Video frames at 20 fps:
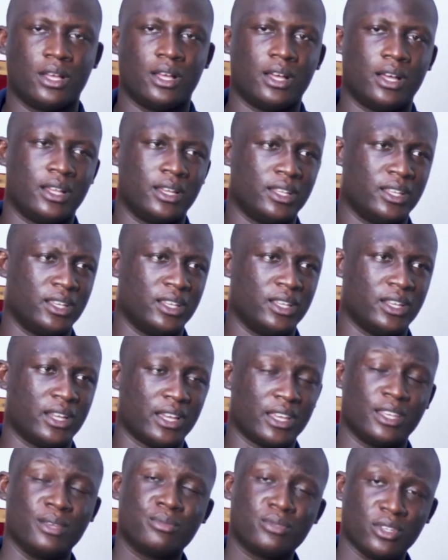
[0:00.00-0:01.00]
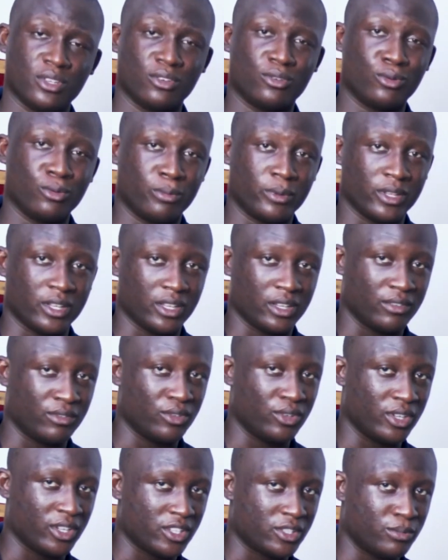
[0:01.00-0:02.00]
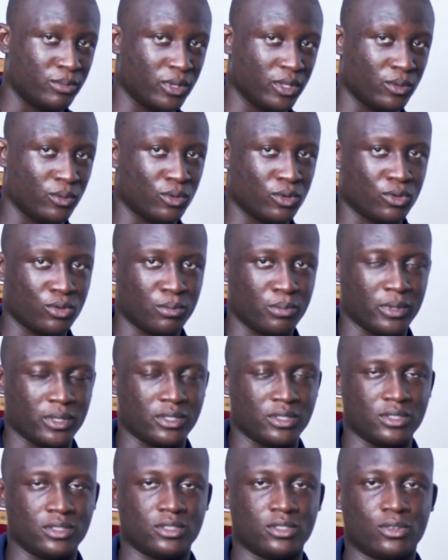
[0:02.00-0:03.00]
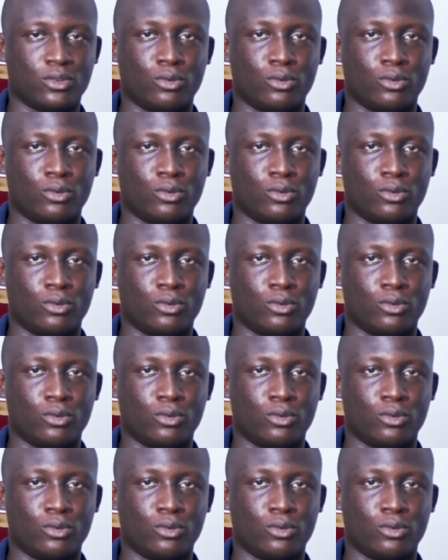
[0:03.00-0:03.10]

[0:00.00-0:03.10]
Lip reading: And again, I keep saying Copart and I've not explained what Copart is.